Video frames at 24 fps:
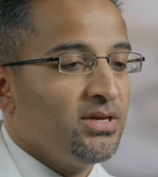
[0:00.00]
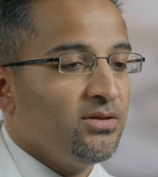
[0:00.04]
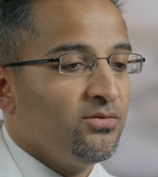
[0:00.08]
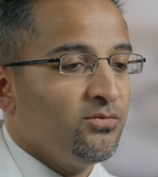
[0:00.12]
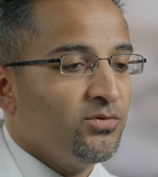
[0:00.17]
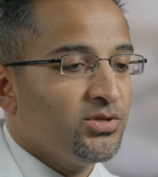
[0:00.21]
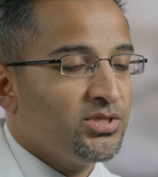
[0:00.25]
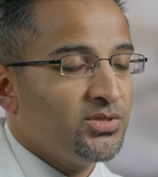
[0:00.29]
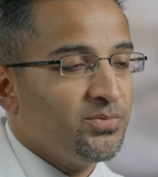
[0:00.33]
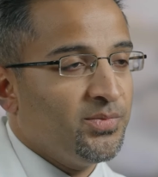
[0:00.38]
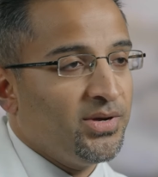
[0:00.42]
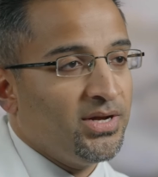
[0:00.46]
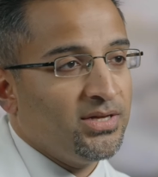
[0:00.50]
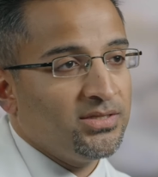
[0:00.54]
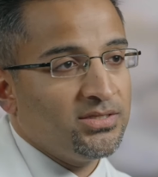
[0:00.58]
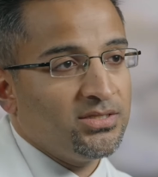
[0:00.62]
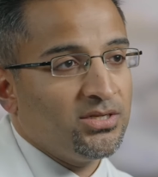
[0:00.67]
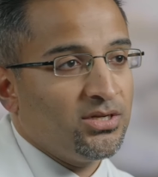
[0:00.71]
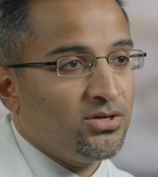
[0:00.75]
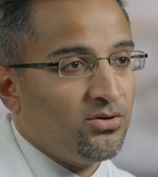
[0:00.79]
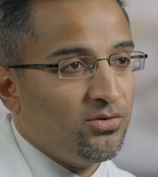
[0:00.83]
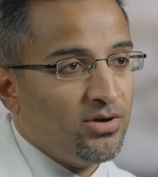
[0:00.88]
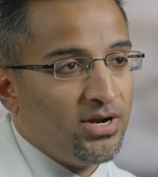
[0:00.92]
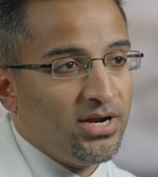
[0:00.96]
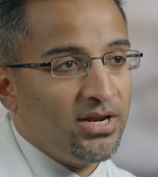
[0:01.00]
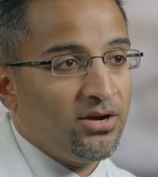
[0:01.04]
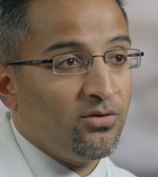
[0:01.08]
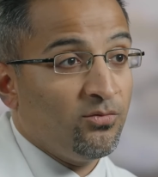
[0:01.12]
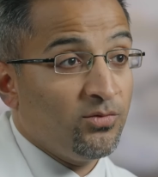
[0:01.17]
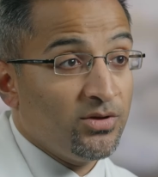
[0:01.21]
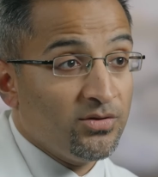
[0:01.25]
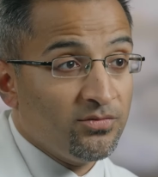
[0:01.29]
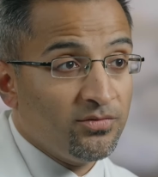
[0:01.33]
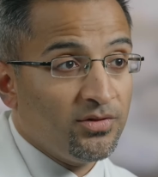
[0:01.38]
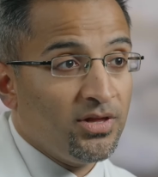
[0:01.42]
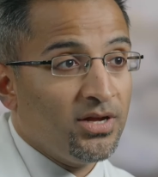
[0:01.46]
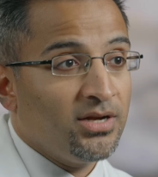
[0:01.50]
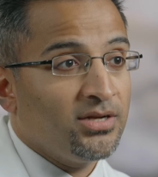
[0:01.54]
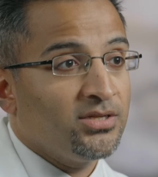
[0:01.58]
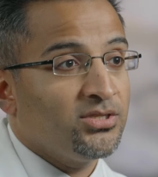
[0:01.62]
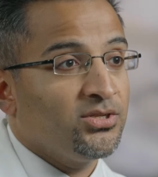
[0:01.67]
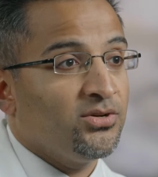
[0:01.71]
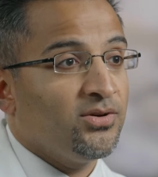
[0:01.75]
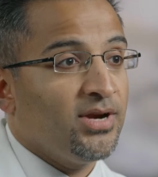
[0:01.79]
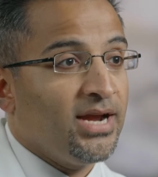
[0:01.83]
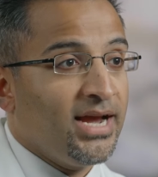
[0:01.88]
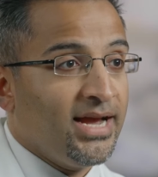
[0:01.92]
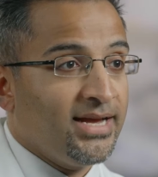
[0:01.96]
In response to chronic
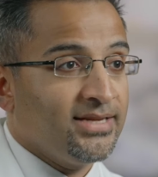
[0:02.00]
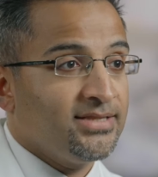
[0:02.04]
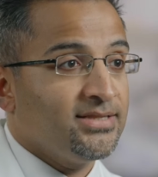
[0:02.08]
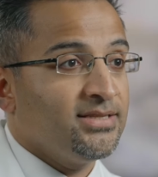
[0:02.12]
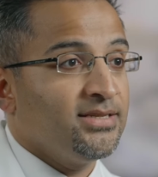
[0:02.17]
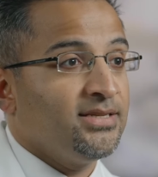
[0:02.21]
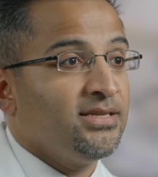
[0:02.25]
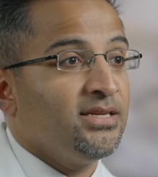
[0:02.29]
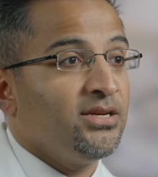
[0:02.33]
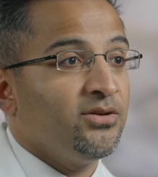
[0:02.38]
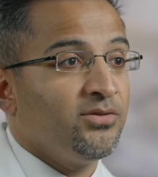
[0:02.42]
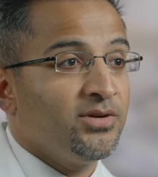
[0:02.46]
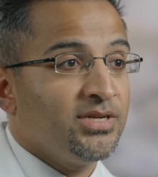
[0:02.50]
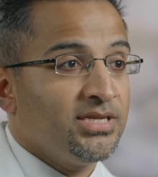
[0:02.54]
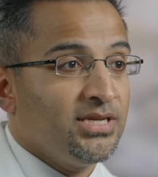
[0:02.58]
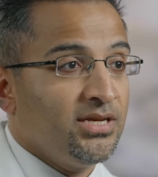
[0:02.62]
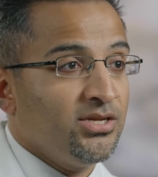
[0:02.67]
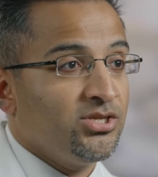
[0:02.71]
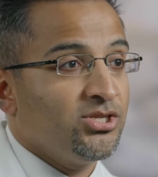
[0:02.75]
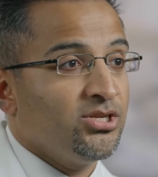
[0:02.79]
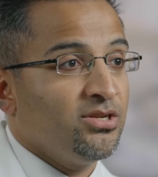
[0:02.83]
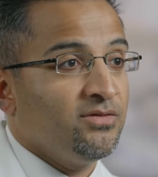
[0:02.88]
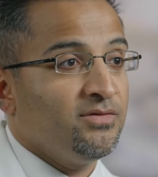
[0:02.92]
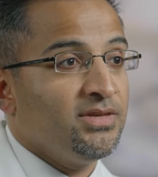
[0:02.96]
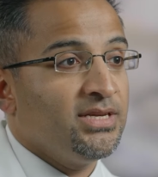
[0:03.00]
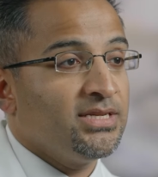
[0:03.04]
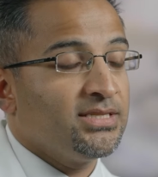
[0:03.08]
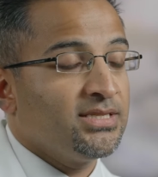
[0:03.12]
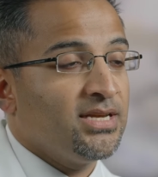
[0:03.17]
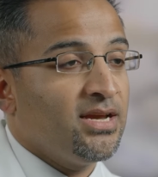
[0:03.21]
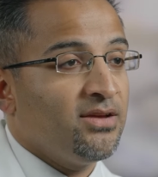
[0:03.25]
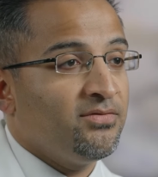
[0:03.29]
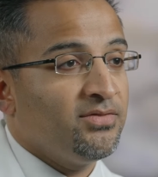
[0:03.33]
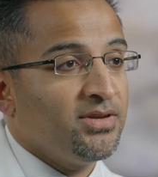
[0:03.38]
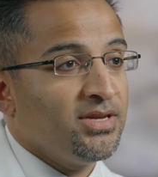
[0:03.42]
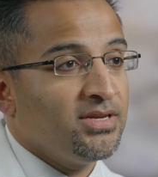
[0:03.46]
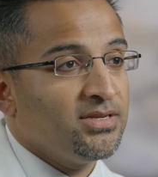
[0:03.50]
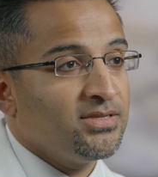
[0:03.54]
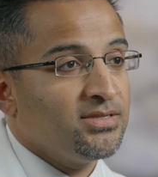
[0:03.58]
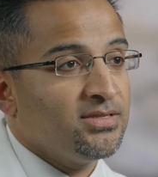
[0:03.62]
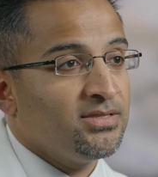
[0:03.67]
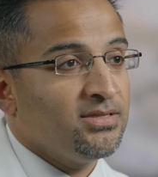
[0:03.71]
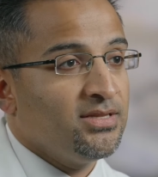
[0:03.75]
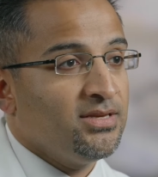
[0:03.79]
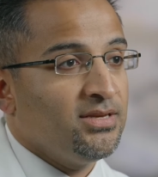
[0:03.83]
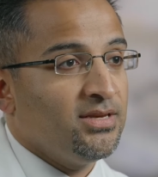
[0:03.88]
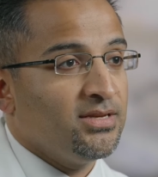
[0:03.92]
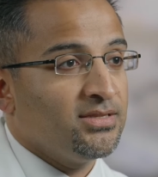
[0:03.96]
reflux or acid irritation of the
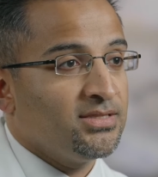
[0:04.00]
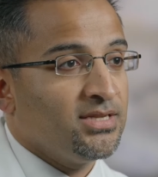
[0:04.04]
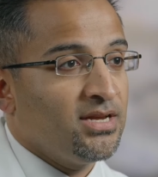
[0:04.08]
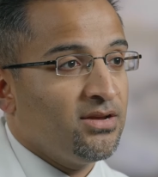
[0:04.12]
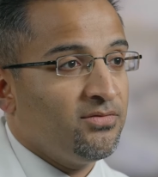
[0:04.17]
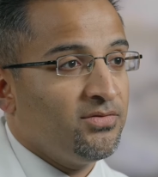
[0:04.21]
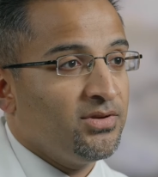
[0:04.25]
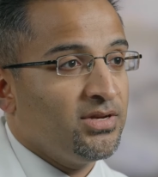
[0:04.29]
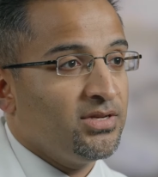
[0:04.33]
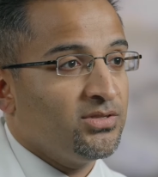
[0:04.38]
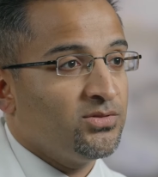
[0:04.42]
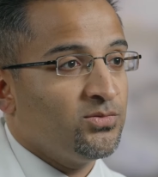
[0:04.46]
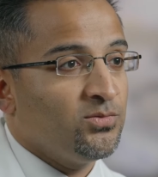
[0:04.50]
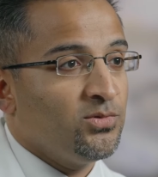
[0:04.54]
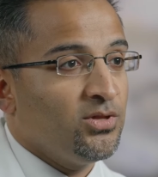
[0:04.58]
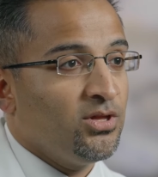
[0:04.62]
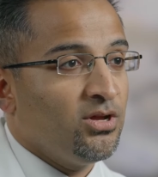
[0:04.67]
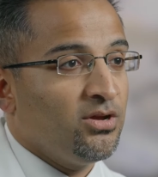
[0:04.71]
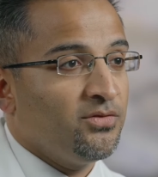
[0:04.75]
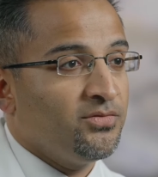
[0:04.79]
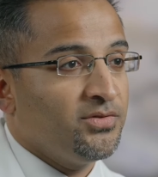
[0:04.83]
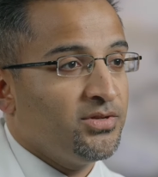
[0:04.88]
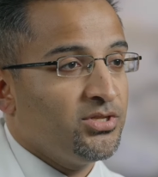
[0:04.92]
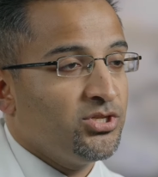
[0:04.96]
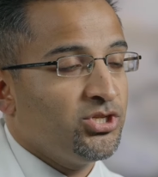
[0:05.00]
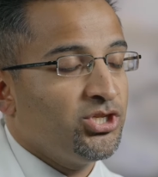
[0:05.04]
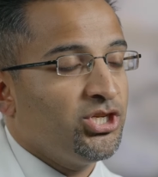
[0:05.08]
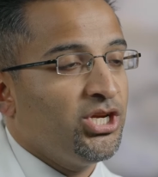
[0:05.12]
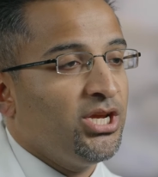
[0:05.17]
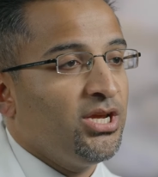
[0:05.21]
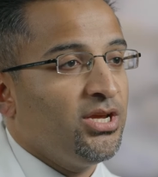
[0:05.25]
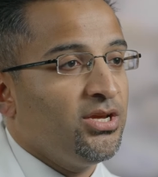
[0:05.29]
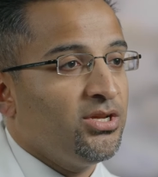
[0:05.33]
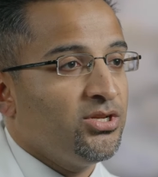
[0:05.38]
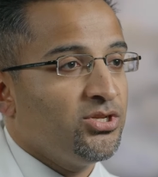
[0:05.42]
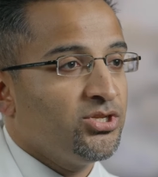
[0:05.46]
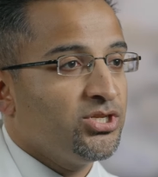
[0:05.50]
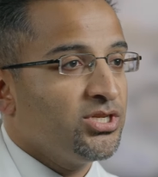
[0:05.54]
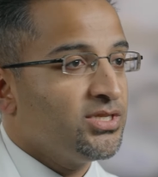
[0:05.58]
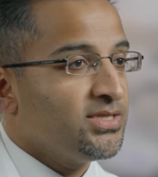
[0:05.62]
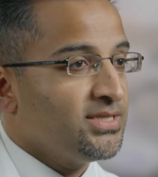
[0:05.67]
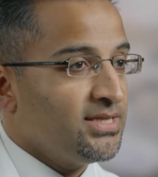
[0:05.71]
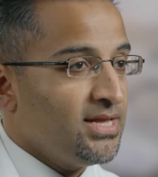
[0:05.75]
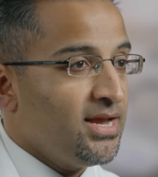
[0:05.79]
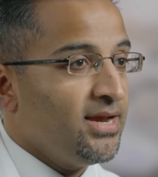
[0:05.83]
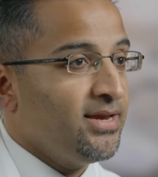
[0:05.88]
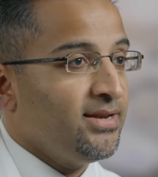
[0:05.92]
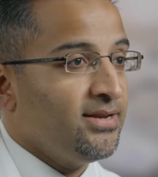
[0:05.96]
esophagus, the esophagus will often change
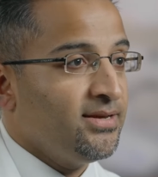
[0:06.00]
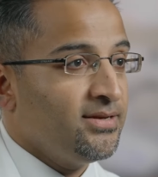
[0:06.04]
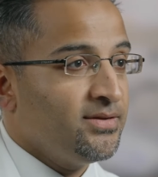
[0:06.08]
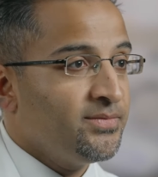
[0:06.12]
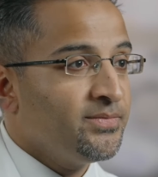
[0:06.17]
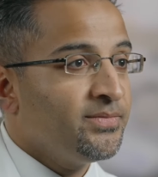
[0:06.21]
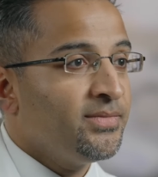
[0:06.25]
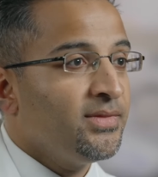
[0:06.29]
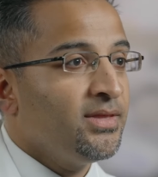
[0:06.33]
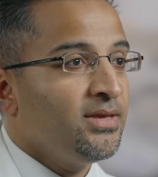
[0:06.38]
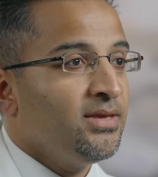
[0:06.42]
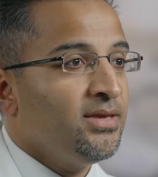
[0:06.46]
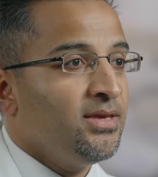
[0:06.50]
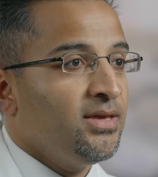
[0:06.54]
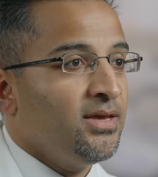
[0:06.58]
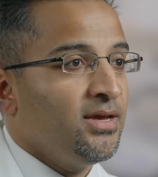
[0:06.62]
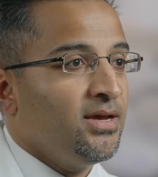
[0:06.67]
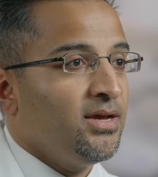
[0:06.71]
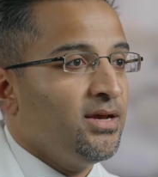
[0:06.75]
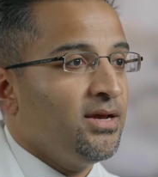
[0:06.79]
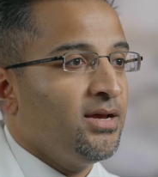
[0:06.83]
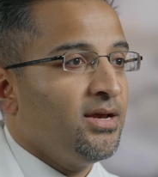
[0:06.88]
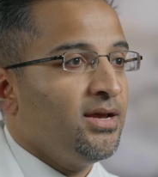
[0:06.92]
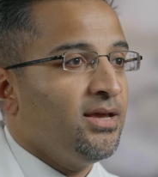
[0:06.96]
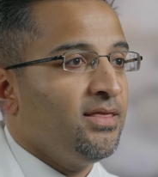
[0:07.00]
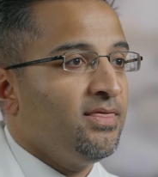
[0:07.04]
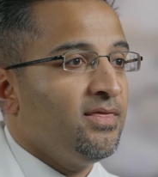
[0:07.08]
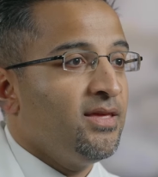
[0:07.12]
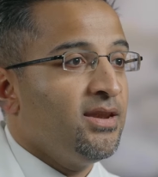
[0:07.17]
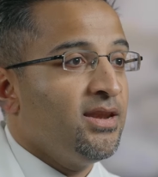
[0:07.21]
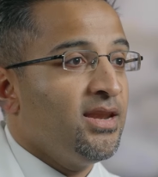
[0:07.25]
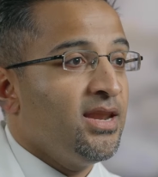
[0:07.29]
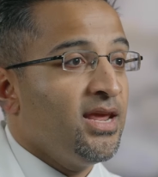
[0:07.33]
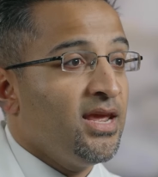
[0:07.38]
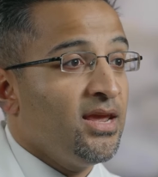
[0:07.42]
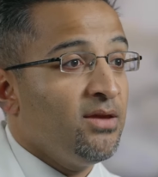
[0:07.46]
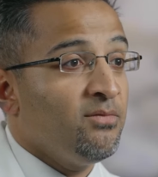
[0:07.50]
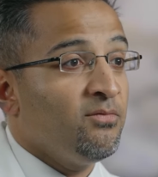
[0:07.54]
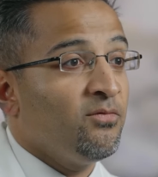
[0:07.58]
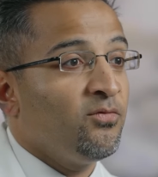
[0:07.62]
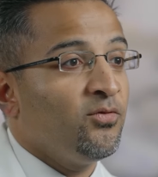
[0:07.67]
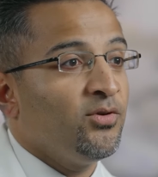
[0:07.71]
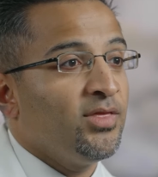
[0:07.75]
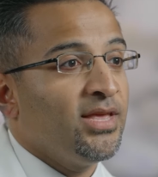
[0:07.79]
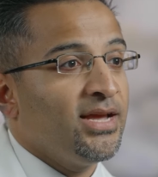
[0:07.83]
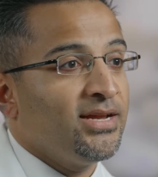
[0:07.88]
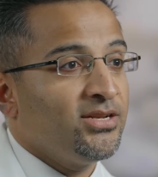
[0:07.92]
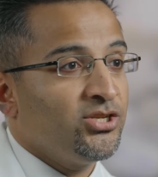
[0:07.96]
its lining, uh, and the name
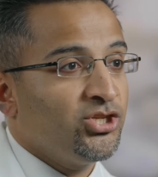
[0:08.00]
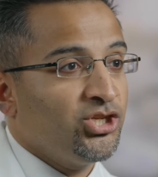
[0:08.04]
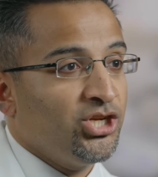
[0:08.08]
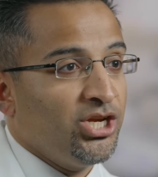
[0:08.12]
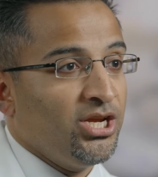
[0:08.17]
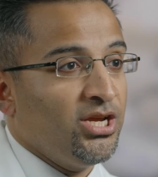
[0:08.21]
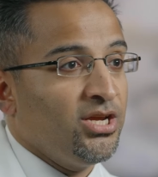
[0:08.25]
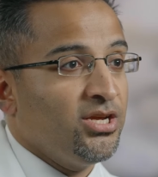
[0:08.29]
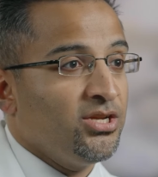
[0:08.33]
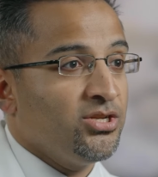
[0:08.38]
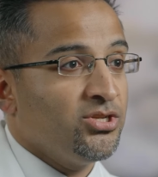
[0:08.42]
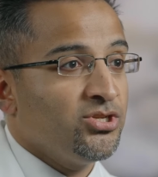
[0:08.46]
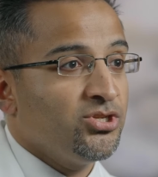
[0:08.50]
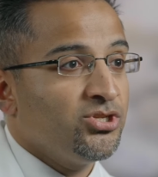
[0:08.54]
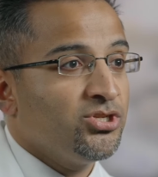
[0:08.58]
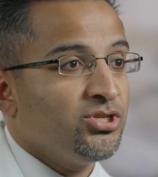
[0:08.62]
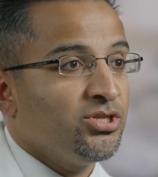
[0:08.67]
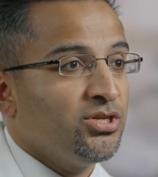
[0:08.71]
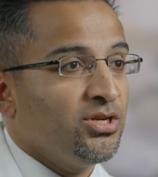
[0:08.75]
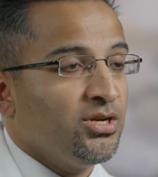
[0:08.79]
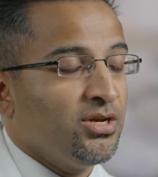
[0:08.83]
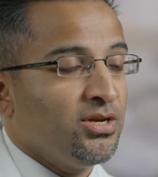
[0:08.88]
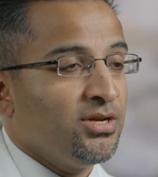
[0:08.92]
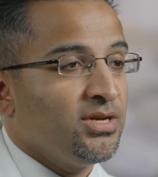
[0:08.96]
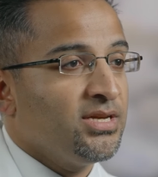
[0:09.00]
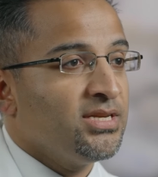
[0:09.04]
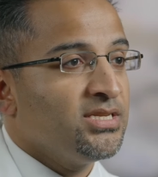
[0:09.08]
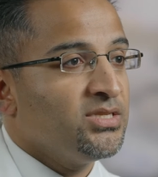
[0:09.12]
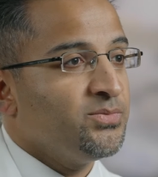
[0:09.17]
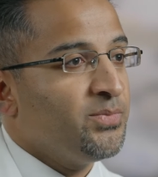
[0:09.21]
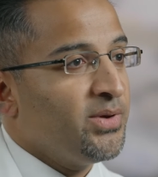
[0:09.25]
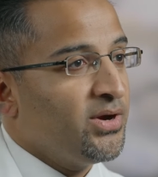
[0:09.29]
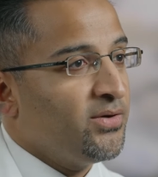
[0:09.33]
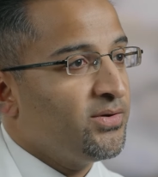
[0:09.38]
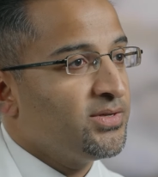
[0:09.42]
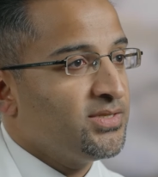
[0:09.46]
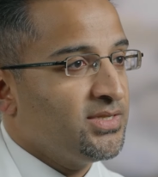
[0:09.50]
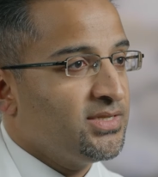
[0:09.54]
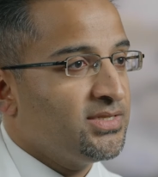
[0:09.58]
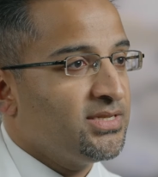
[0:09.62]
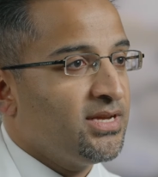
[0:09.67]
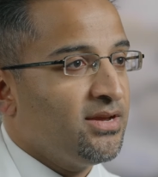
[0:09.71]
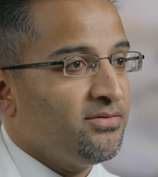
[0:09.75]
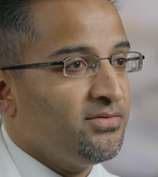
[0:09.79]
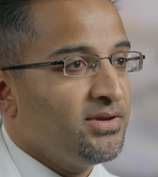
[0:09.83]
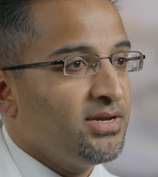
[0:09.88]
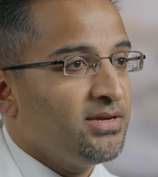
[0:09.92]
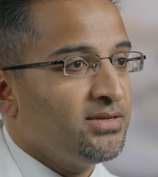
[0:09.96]
for that change uh, is Barrett's
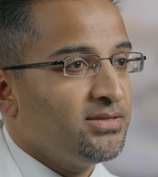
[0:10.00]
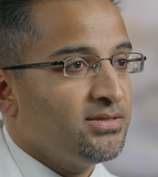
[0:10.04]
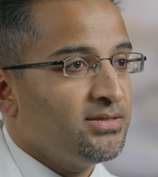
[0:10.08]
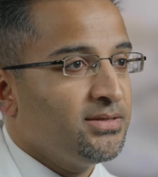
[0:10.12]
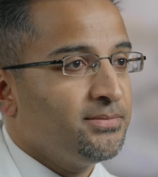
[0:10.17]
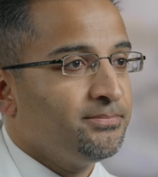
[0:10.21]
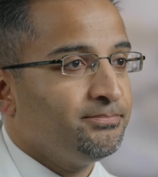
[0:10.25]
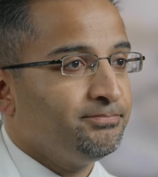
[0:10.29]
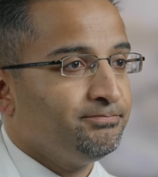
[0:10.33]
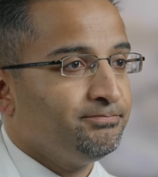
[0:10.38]
esophagus.